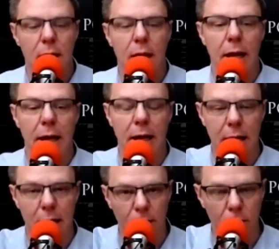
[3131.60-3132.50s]

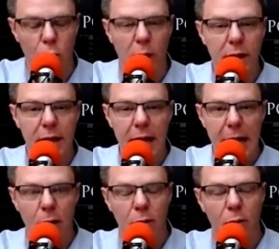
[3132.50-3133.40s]
and you rent it
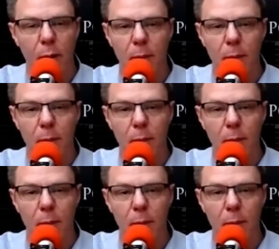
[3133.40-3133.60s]
out. Remember,